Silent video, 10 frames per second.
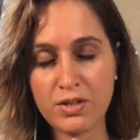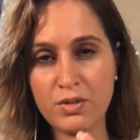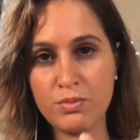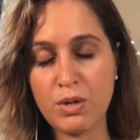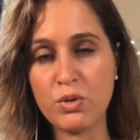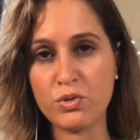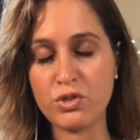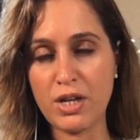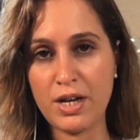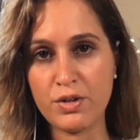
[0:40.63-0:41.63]
and the
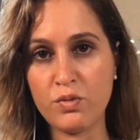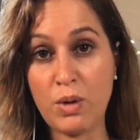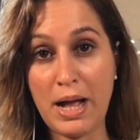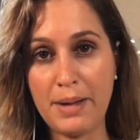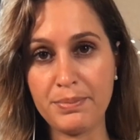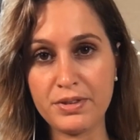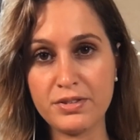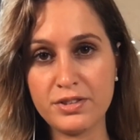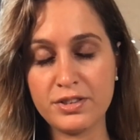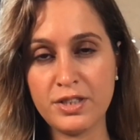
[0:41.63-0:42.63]
most out of what happens.